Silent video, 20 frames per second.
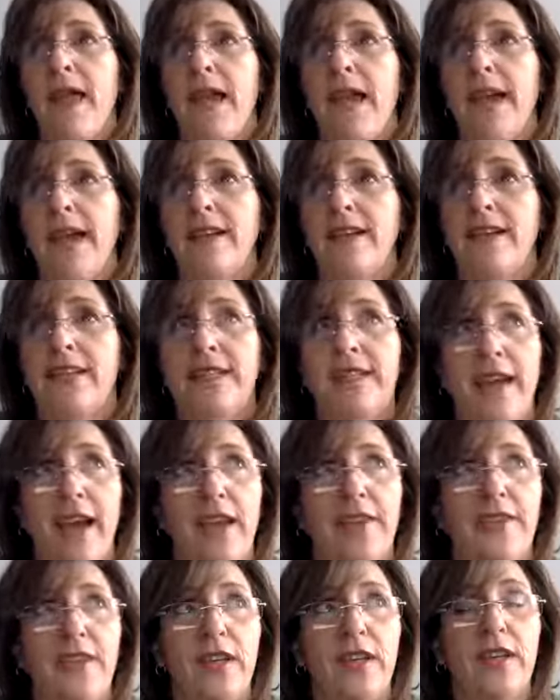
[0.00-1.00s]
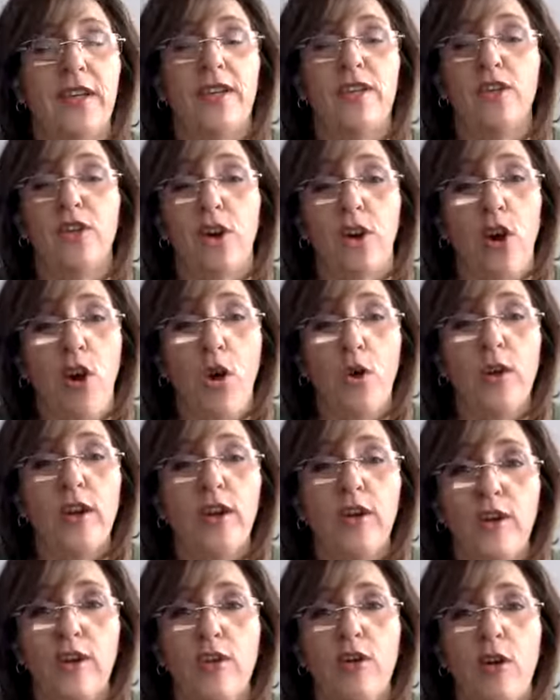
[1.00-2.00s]
and the sad thing is you're only
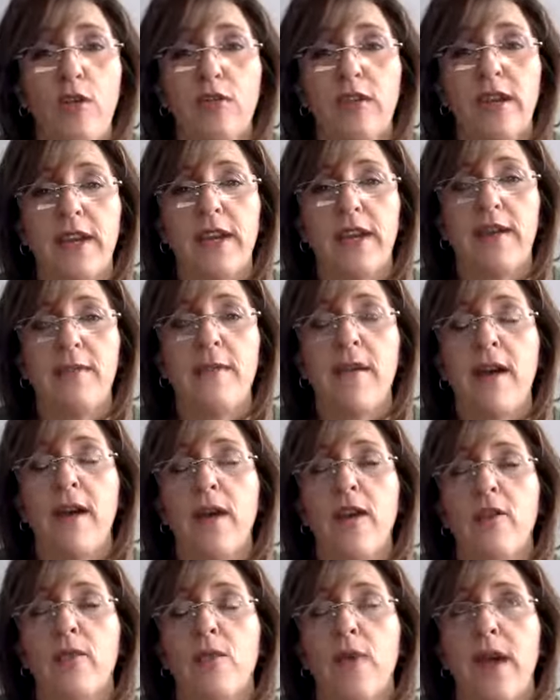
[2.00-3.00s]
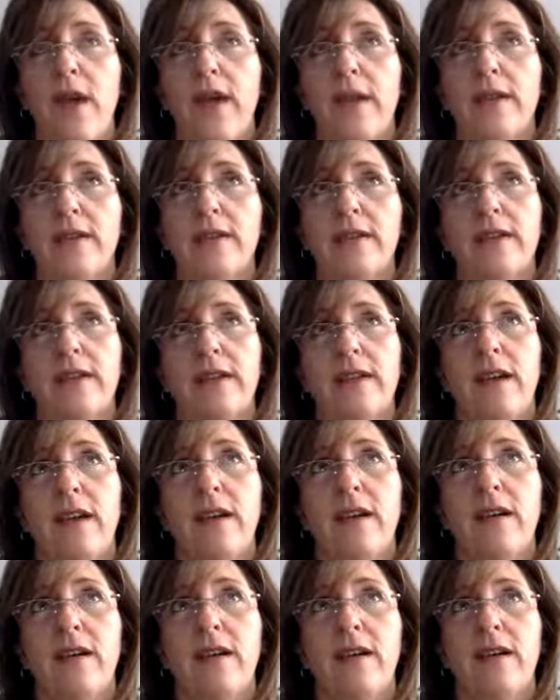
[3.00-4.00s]
going to go to him when
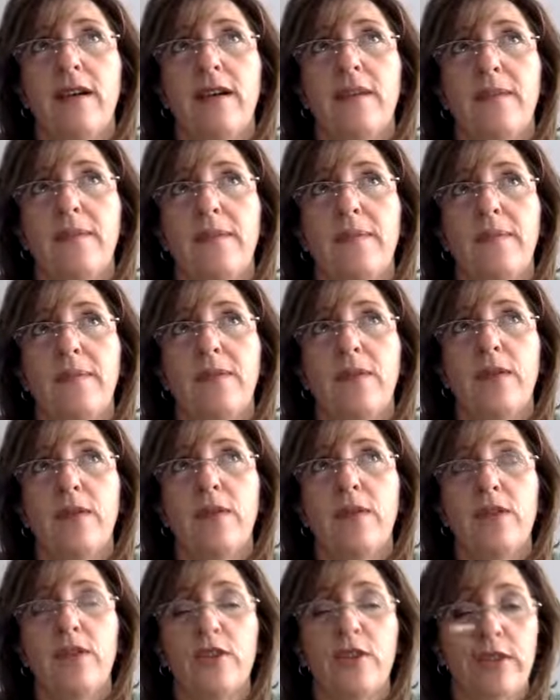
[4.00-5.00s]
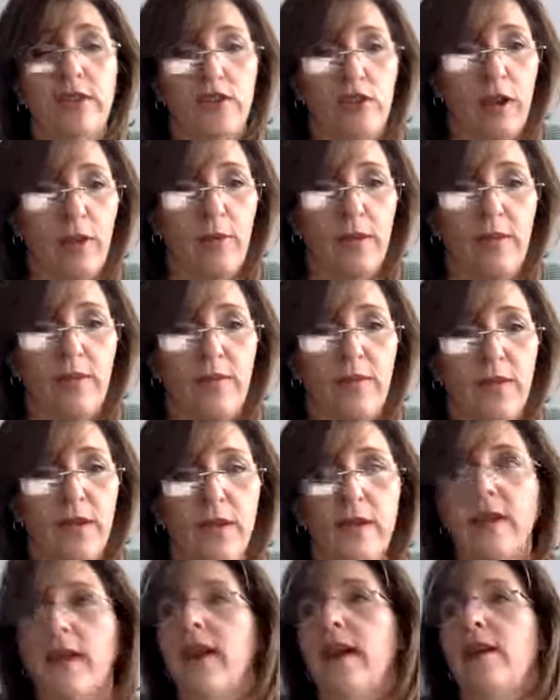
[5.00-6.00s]
um, when you're in trouble
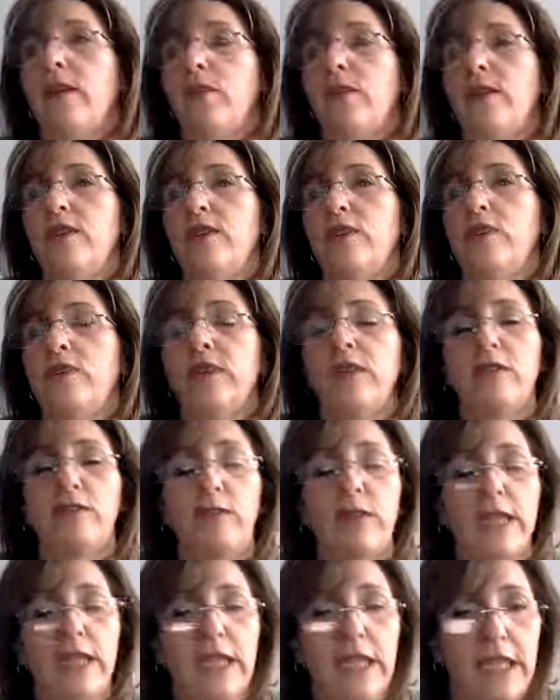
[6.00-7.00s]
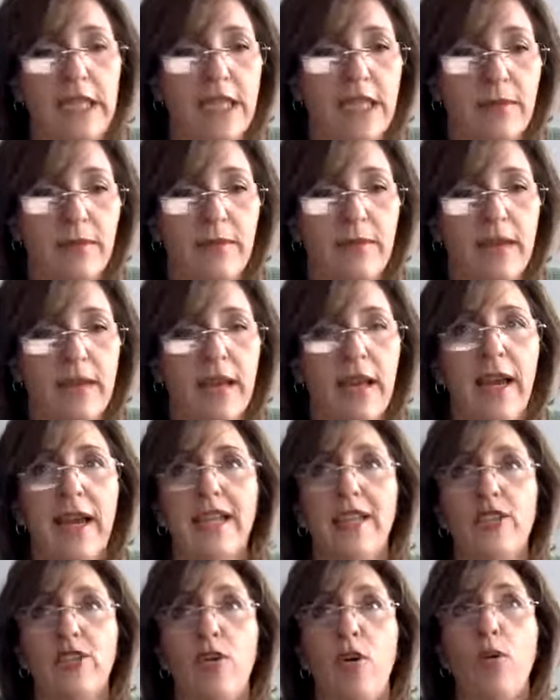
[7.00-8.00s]
and when you really really need him
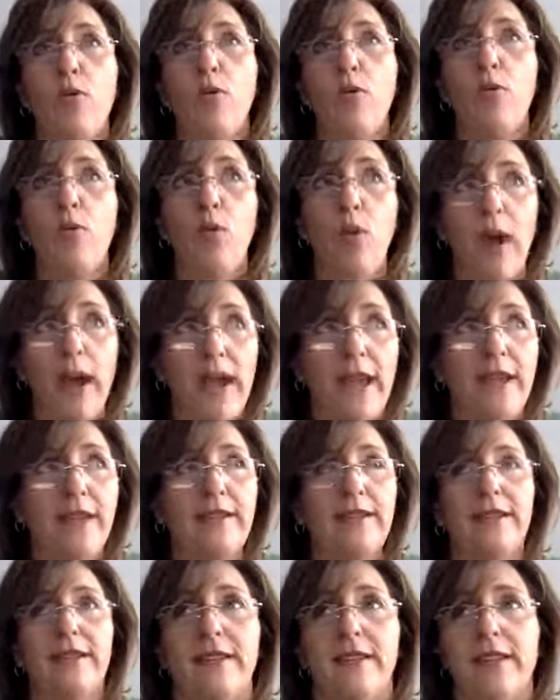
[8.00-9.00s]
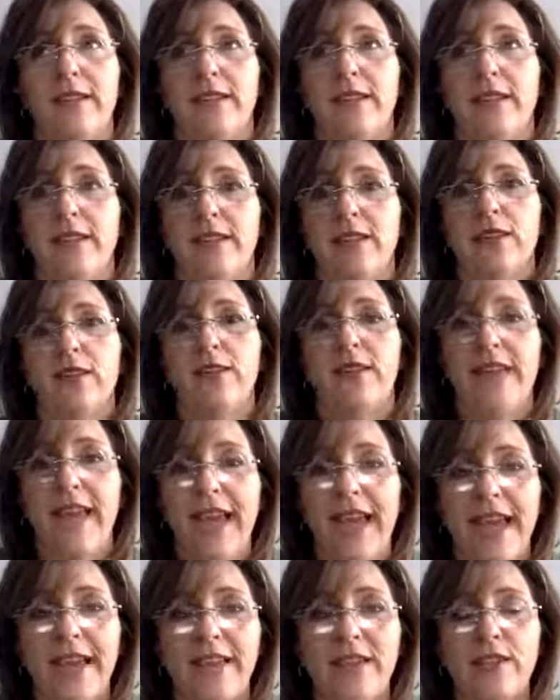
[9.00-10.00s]
and don't wait until
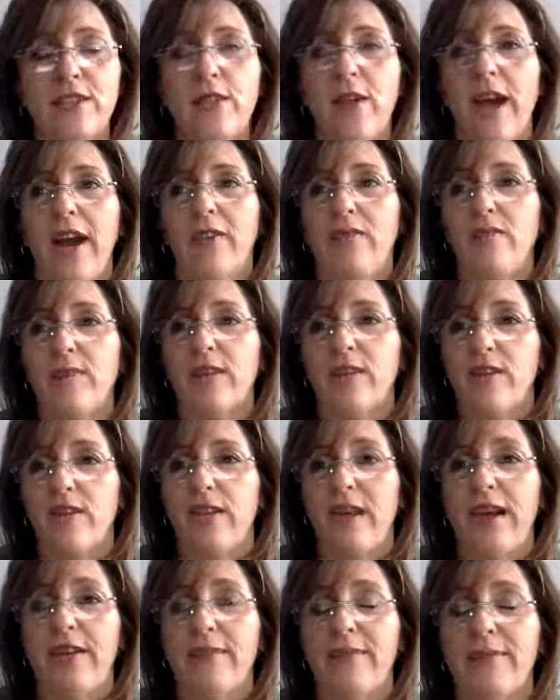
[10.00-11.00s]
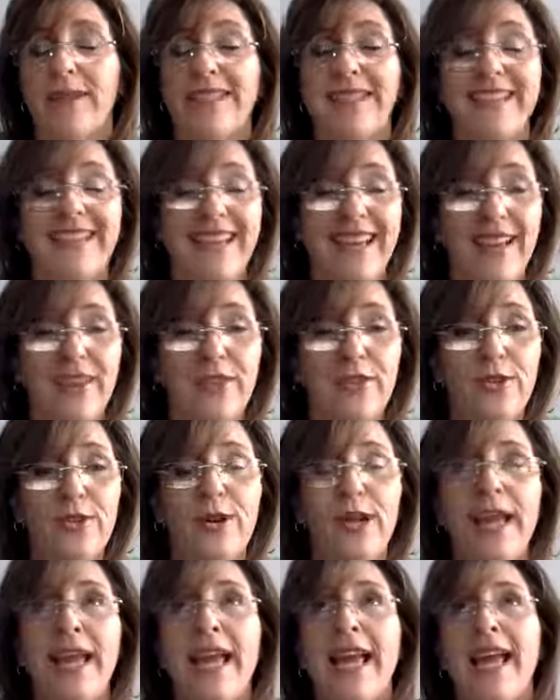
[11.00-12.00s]
then to have him in your life. Because I tell you,
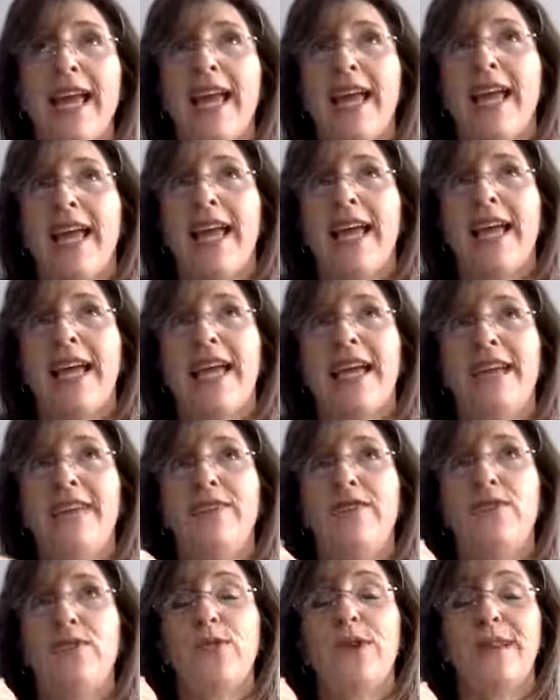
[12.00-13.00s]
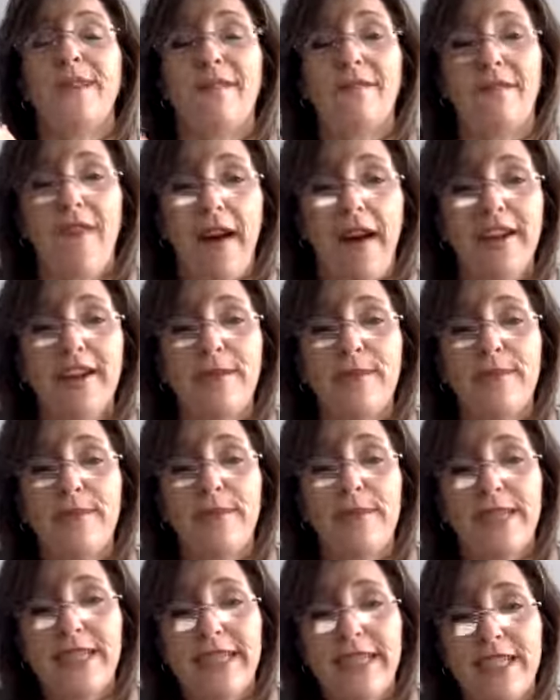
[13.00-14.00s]
if you invite him
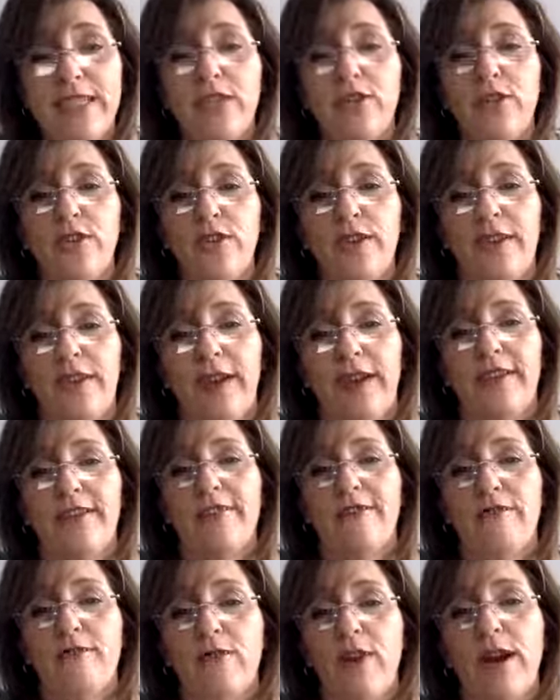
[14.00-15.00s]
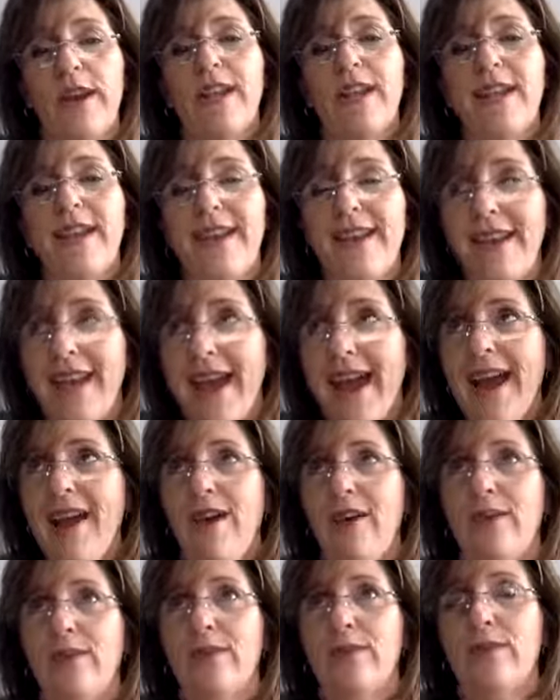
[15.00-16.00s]
into your life right
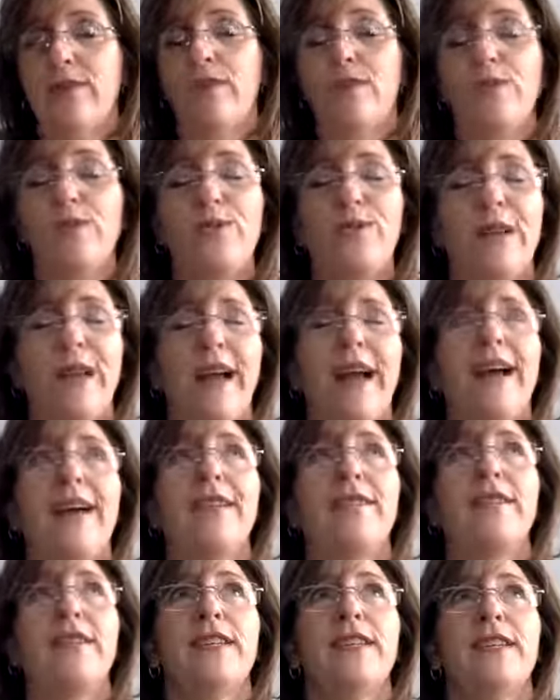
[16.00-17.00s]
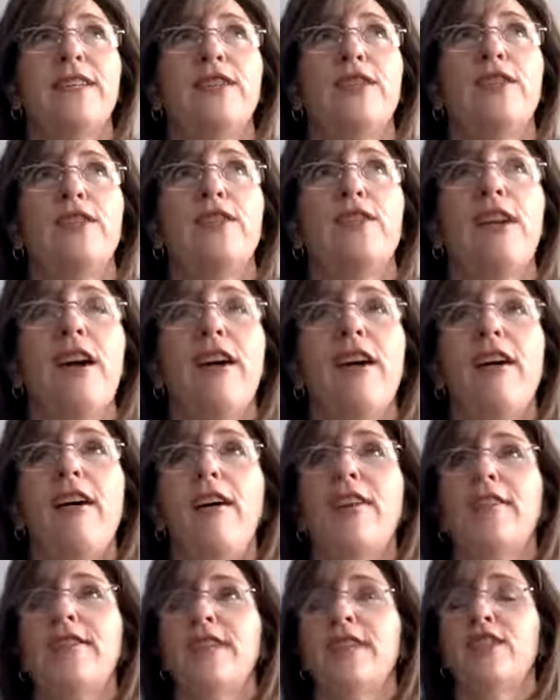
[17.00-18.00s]
now, you will have this
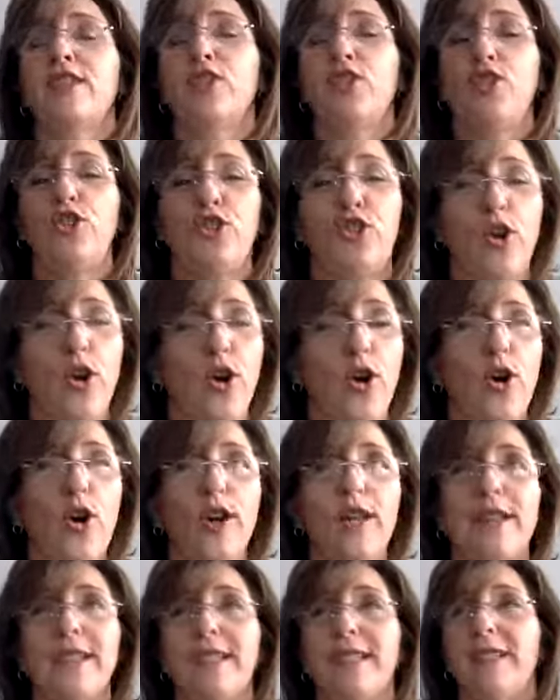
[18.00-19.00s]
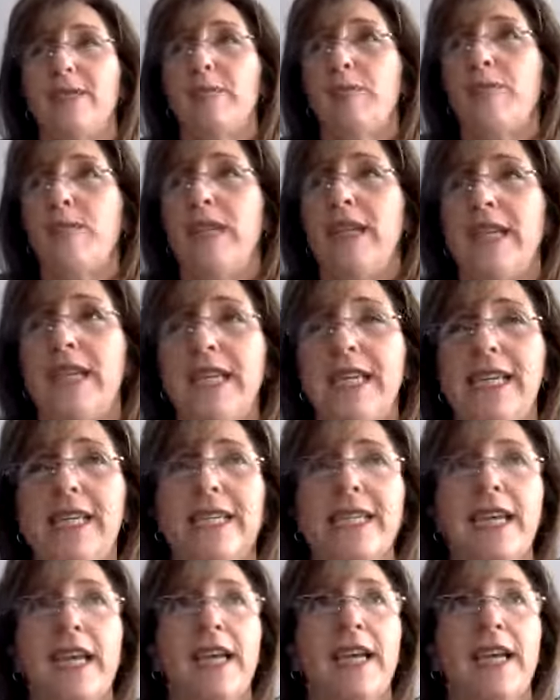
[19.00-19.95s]
love, this joy, this peace